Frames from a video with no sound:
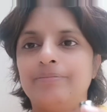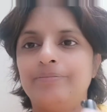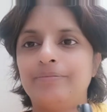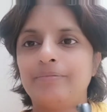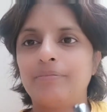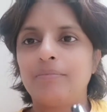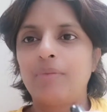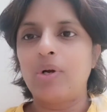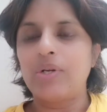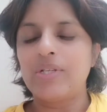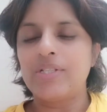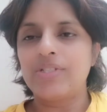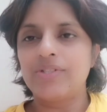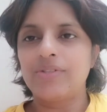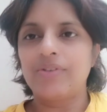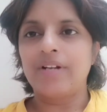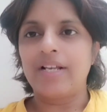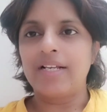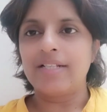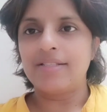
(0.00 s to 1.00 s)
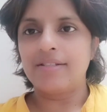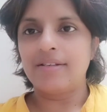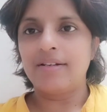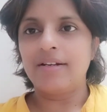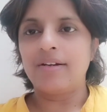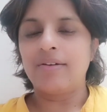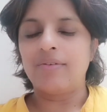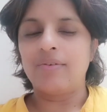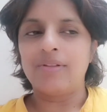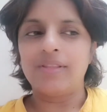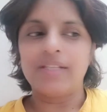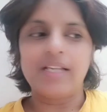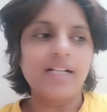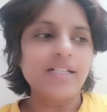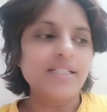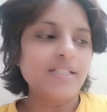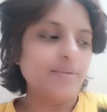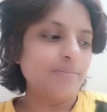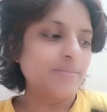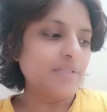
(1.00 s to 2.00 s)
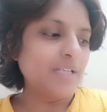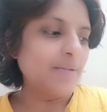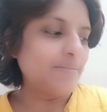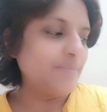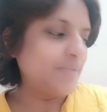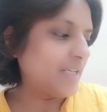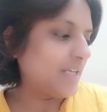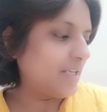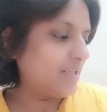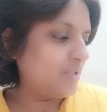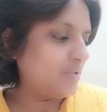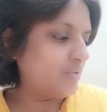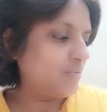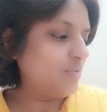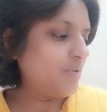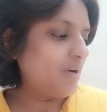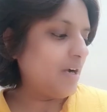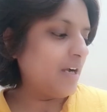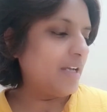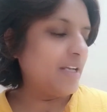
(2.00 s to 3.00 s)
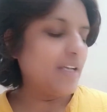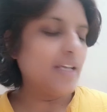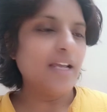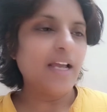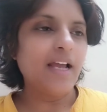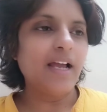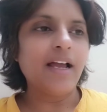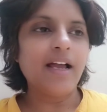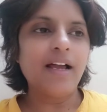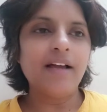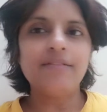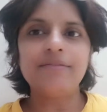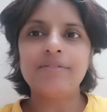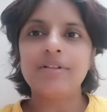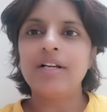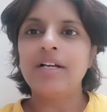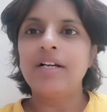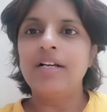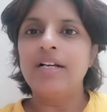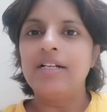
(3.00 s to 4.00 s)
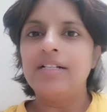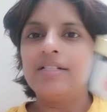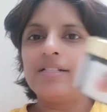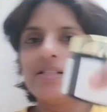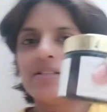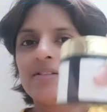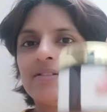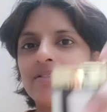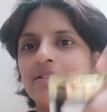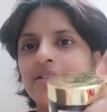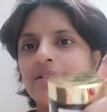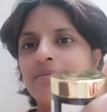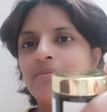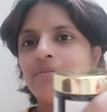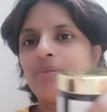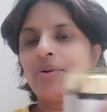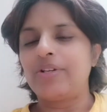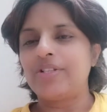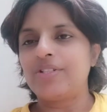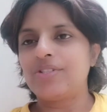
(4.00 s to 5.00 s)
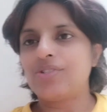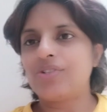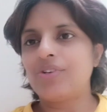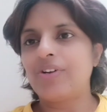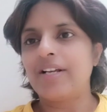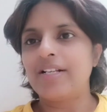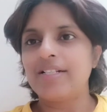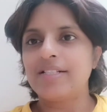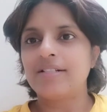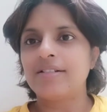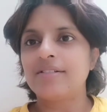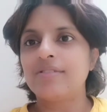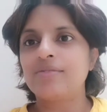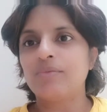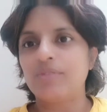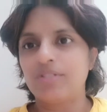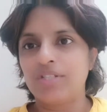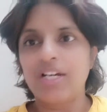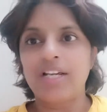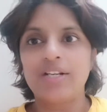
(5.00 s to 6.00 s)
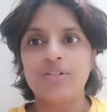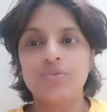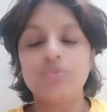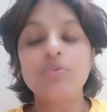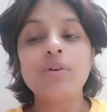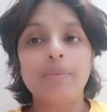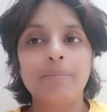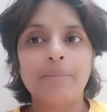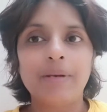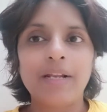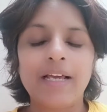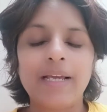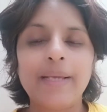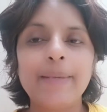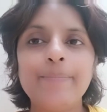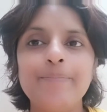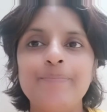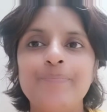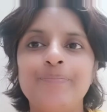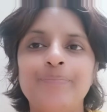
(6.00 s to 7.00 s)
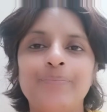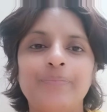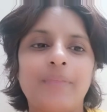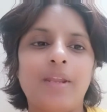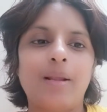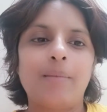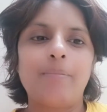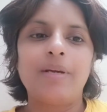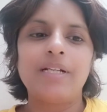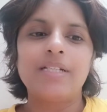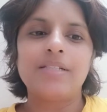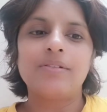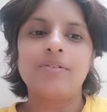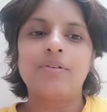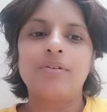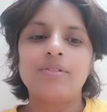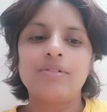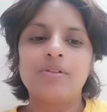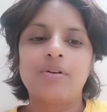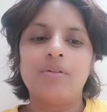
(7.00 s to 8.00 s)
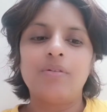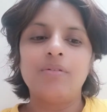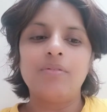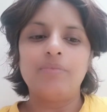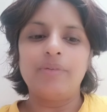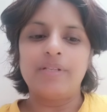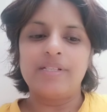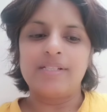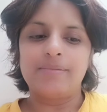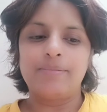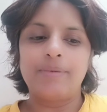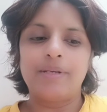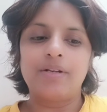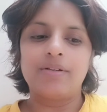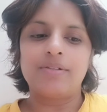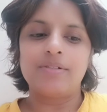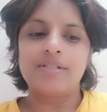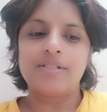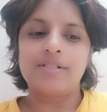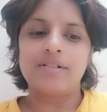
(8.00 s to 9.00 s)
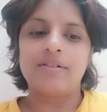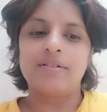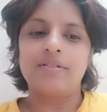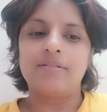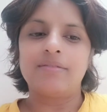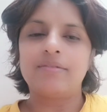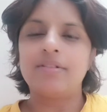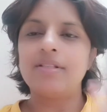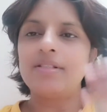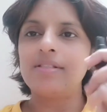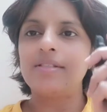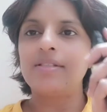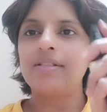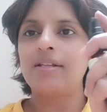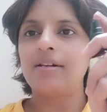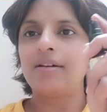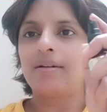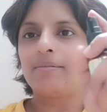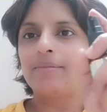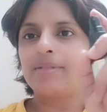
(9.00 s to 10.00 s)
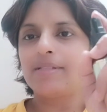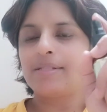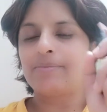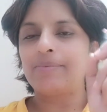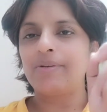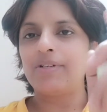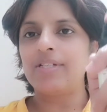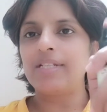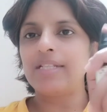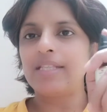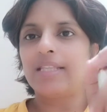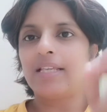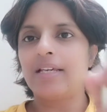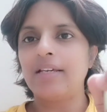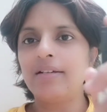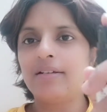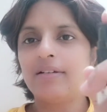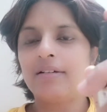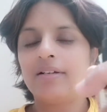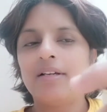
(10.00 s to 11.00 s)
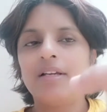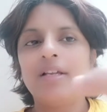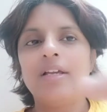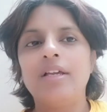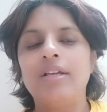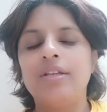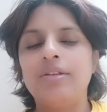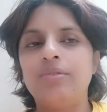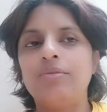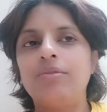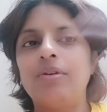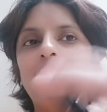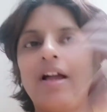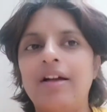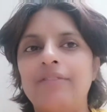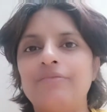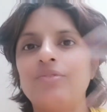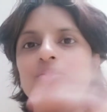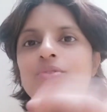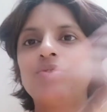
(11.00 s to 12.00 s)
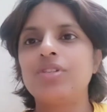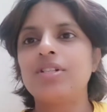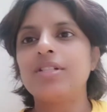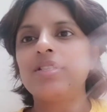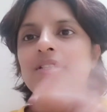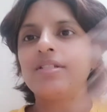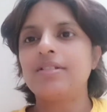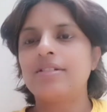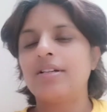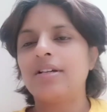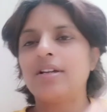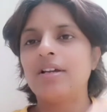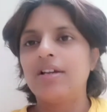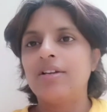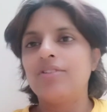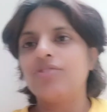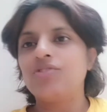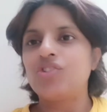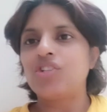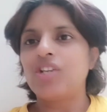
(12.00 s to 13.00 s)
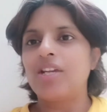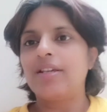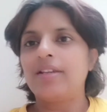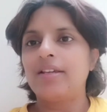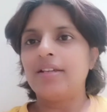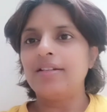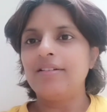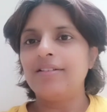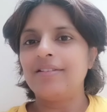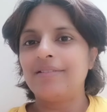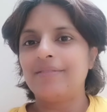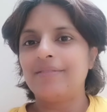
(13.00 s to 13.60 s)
moisturizer and all that. Sometimes I do. I have certain moisturizers which I do apply, but not always, because this serum is pretty thick. You have to just shake it